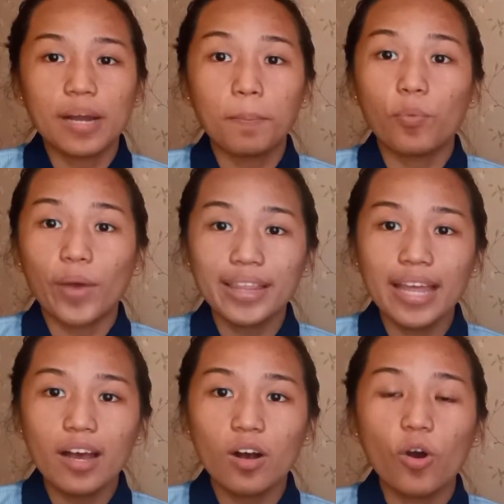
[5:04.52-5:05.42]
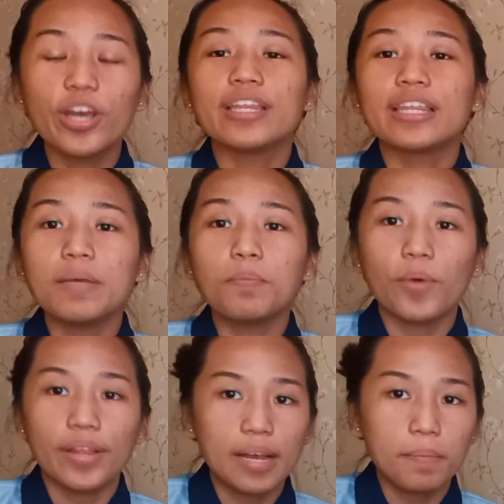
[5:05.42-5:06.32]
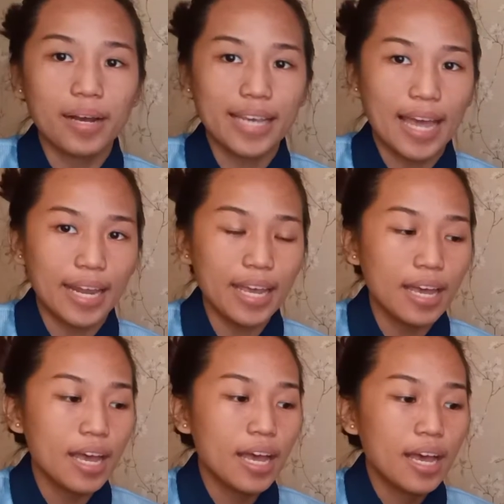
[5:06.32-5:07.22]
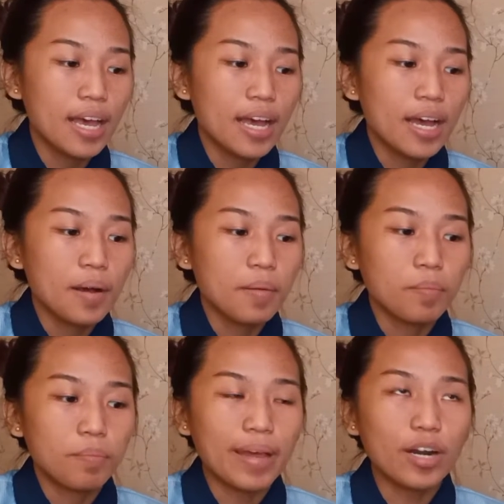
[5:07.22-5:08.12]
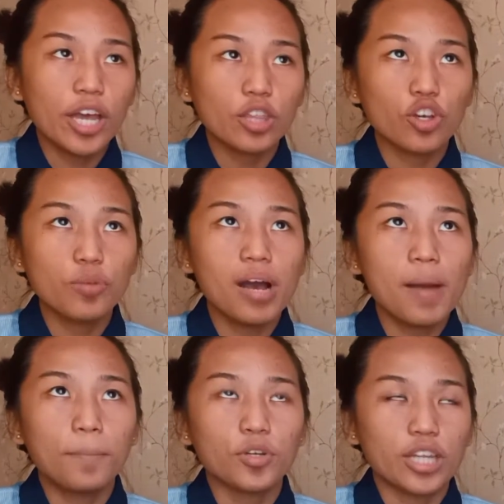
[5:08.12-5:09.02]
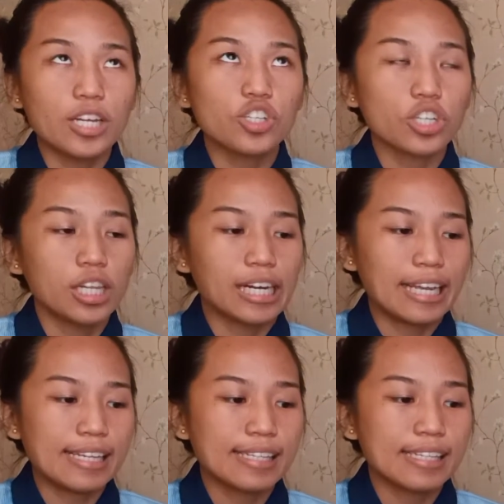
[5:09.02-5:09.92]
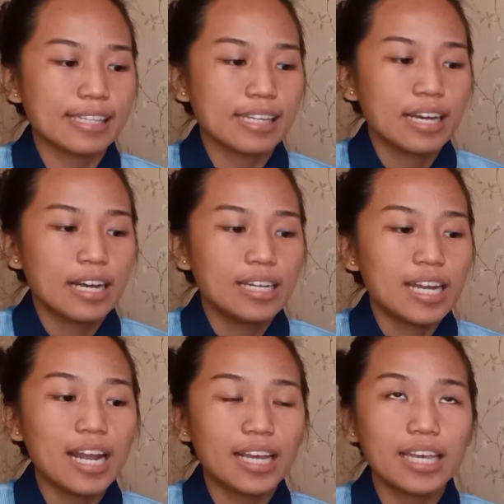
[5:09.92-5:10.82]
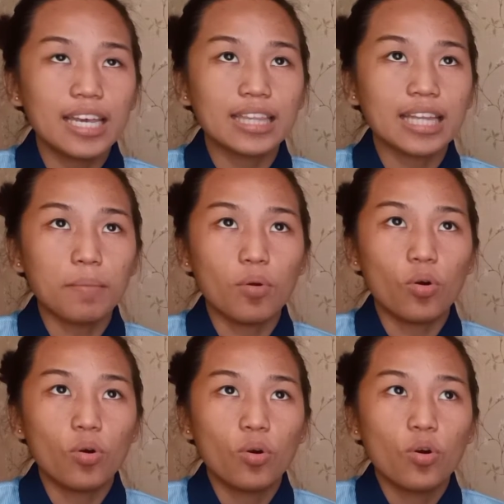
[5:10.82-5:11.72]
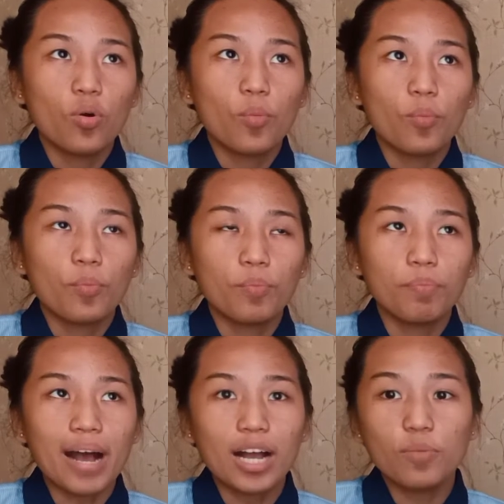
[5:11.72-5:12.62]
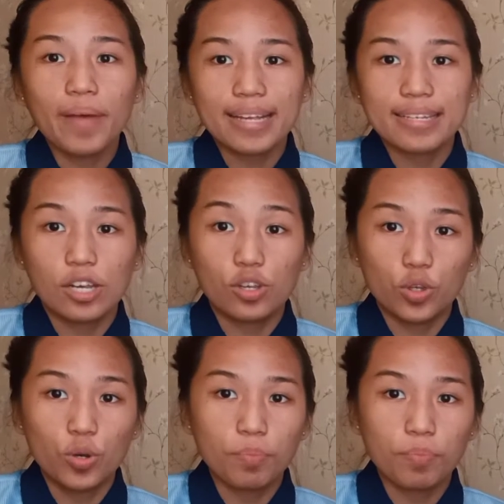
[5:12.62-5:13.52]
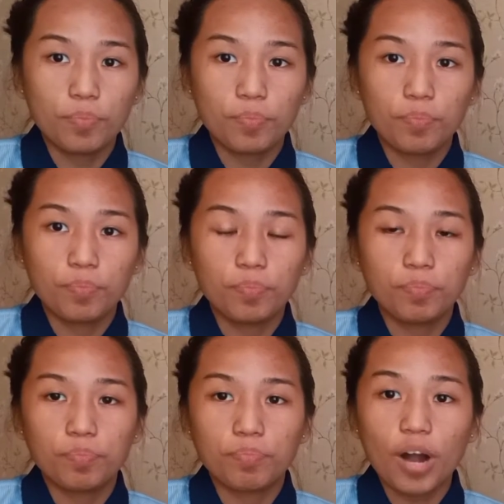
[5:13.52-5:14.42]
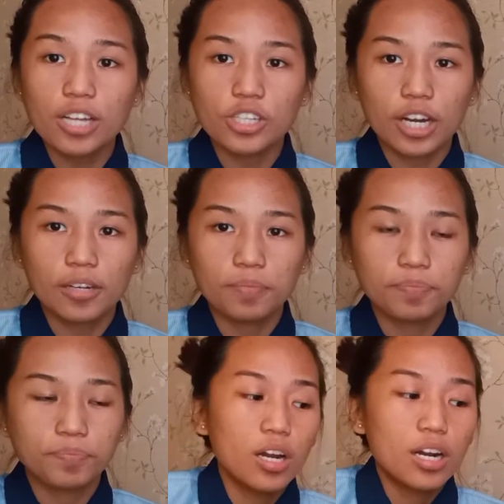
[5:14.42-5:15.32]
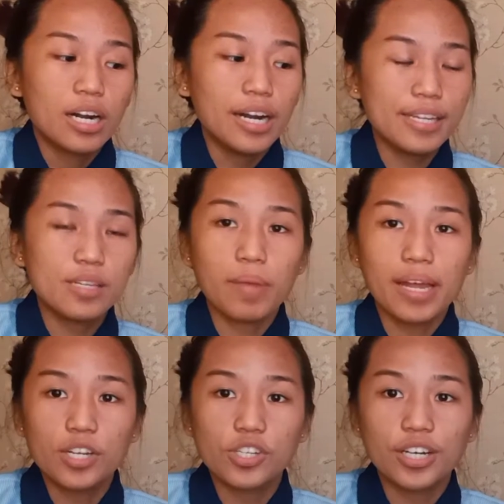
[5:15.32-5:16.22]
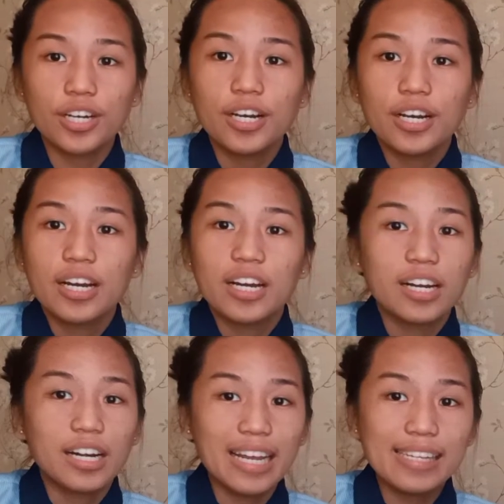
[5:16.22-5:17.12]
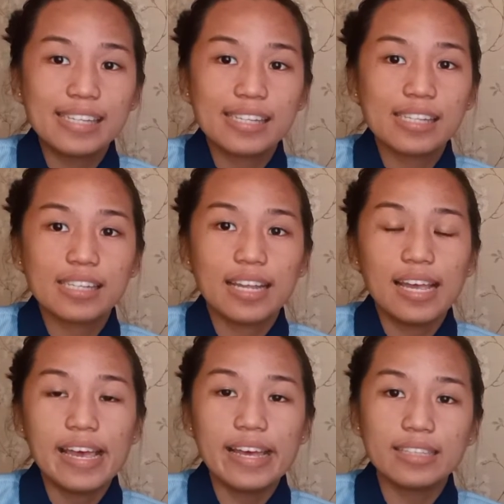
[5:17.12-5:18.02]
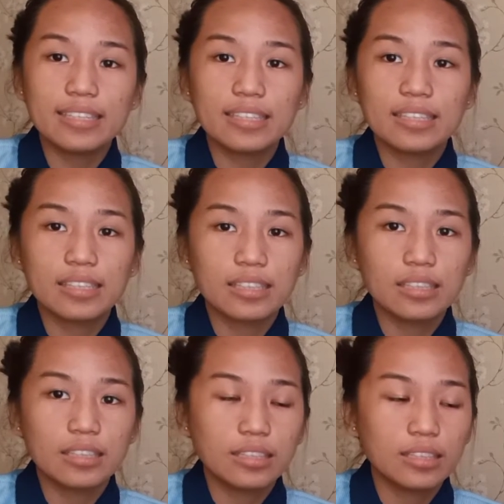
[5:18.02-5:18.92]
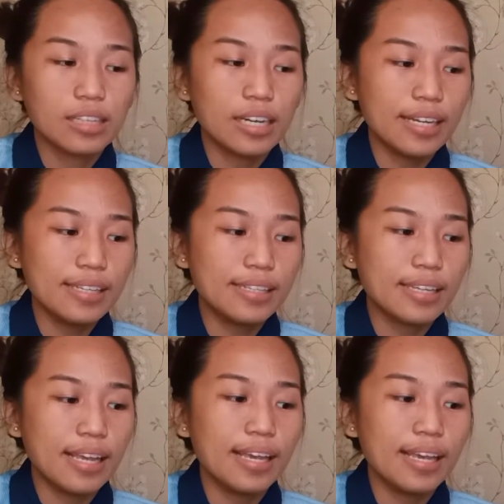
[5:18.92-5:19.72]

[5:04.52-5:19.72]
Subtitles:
na pwede o hindi pwedeng mangyari. Pero ito yung mga potential risks na nakikita mo bago ma-execute yung project. Risk manager, risk is risk